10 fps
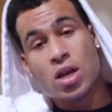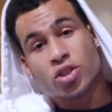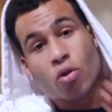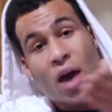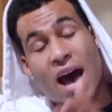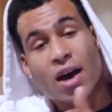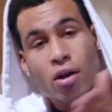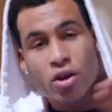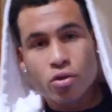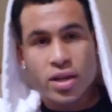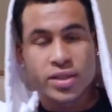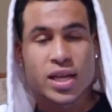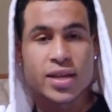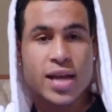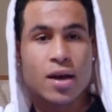So how are you gonna
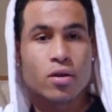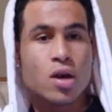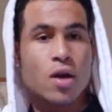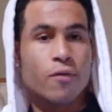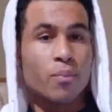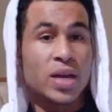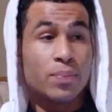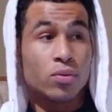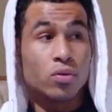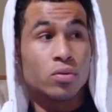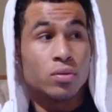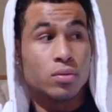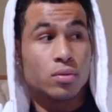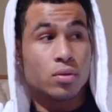stand out from people who